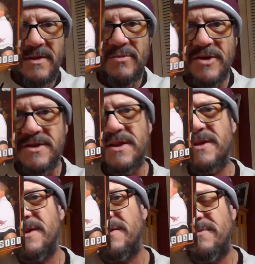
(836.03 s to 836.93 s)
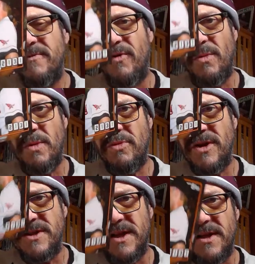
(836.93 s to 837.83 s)
President Clinton, former
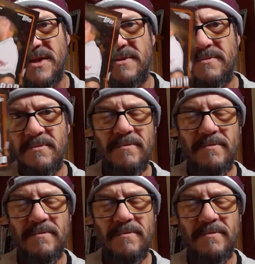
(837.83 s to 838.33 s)
President Clinton.